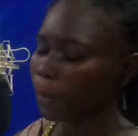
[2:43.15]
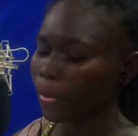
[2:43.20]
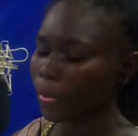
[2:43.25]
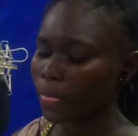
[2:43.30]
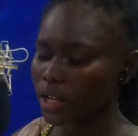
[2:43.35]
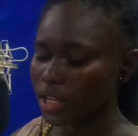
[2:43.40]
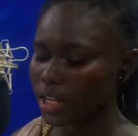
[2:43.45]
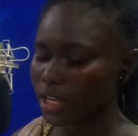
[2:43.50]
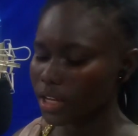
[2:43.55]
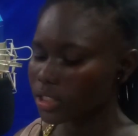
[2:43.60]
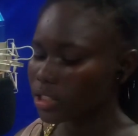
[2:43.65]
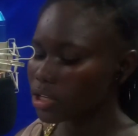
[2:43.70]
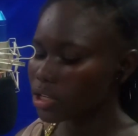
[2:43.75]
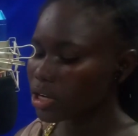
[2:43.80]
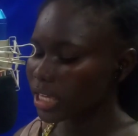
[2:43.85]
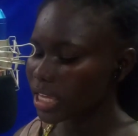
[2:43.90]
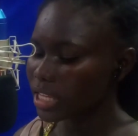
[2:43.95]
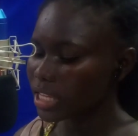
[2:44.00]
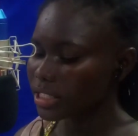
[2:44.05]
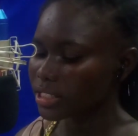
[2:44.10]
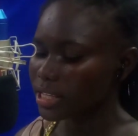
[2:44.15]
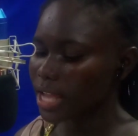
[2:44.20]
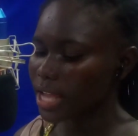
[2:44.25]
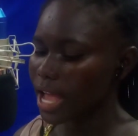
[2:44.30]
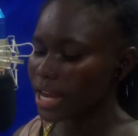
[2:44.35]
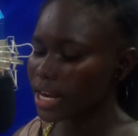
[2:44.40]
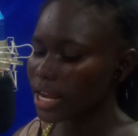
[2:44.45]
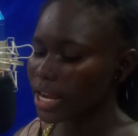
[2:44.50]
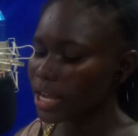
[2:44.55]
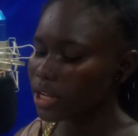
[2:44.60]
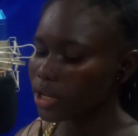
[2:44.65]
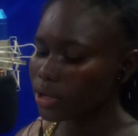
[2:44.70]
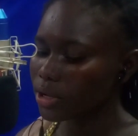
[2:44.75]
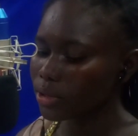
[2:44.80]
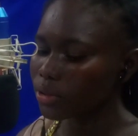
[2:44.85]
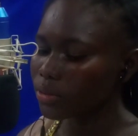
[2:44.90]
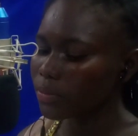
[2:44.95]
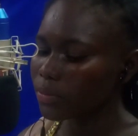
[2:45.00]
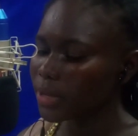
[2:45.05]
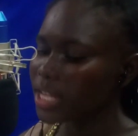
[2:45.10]
can look inside a
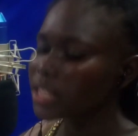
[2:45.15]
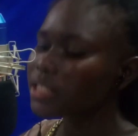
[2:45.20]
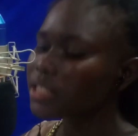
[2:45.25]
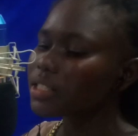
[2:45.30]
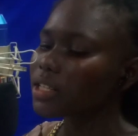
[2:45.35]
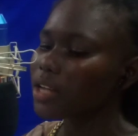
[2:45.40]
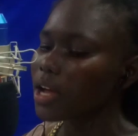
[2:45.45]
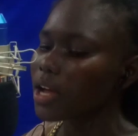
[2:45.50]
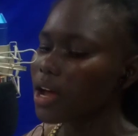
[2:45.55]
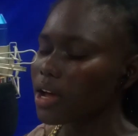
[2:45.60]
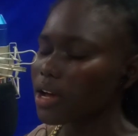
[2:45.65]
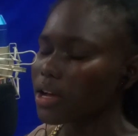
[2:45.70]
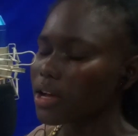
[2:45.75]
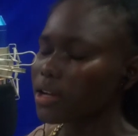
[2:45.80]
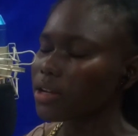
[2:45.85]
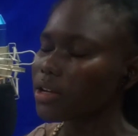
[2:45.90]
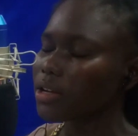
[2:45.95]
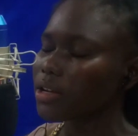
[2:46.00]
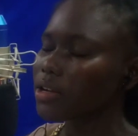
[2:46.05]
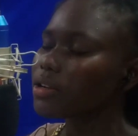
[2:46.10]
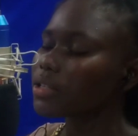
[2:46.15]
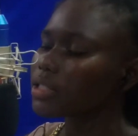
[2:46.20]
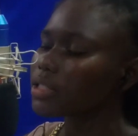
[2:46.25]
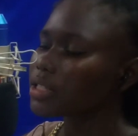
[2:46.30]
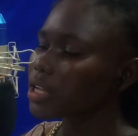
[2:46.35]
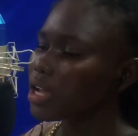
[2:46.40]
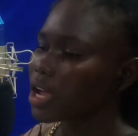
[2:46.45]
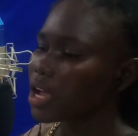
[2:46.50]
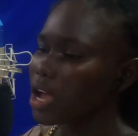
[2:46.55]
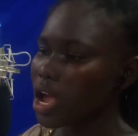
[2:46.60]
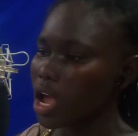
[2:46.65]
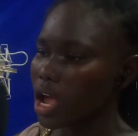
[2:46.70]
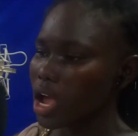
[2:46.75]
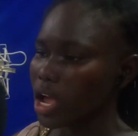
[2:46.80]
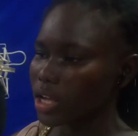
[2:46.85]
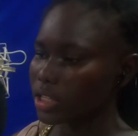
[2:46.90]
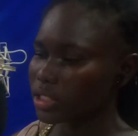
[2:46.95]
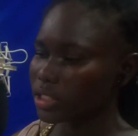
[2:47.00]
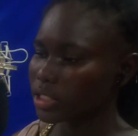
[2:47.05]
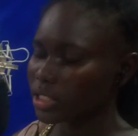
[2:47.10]
human heart and
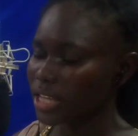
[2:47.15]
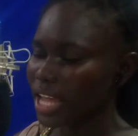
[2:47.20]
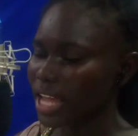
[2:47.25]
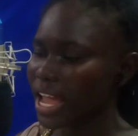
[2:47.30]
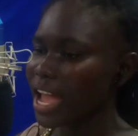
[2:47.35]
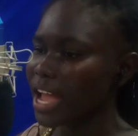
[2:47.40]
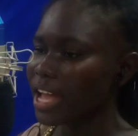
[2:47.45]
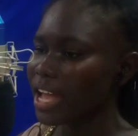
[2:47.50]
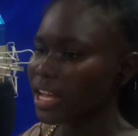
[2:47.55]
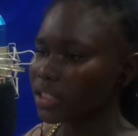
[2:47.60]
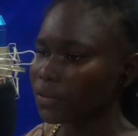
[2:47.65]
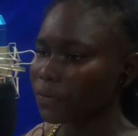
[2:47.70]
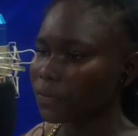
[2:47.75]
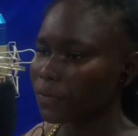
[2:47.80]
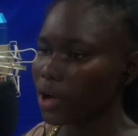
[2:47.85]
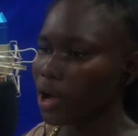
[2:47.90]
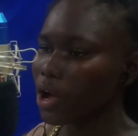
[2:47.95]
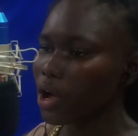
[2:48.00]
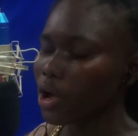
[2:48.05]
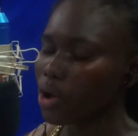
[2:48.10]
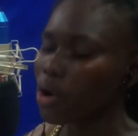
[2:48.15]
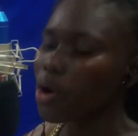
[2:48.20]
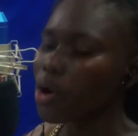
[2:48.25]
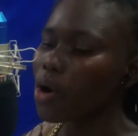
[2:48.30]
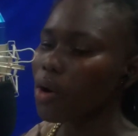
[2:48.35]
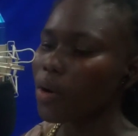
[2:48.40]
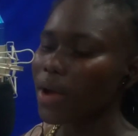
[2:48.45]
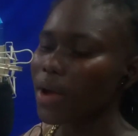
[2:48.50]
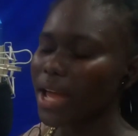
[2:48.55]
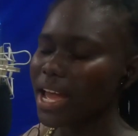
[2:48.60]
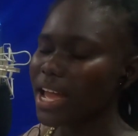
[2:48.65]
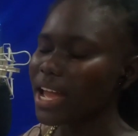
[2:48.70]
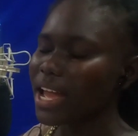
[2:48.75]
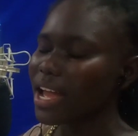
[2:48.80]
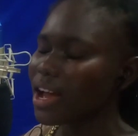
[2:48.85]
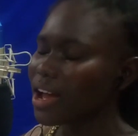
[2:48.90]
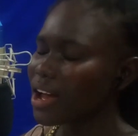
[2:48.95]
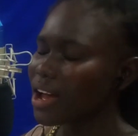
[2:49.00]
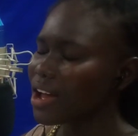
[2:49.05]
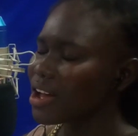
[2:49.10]
see us for who we
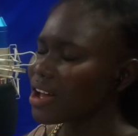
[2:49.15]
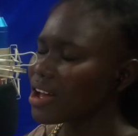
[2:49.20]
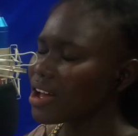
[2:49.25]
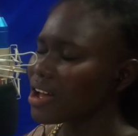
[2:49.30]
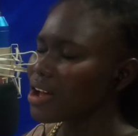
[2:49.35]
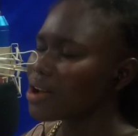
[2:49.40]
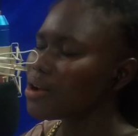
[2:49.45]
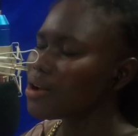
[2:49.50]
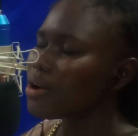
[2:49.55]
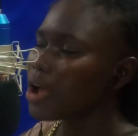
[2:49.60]
are,